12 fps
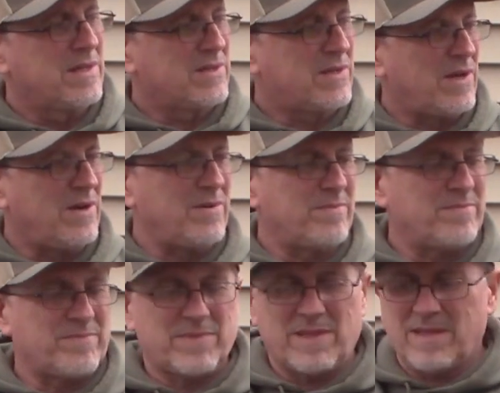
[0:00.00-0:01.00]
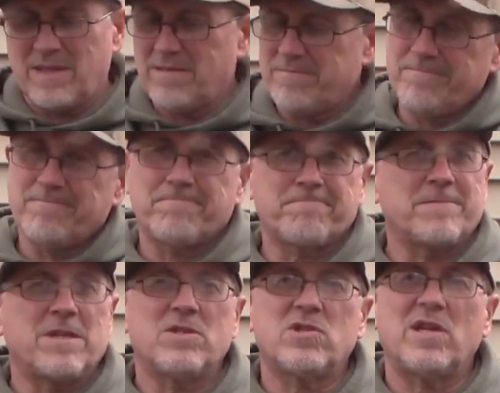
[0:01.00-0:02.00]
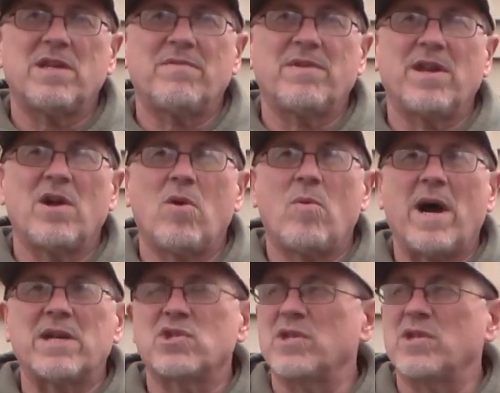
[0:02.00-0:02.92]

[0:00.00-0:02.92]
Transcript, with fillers: So you see the video, watch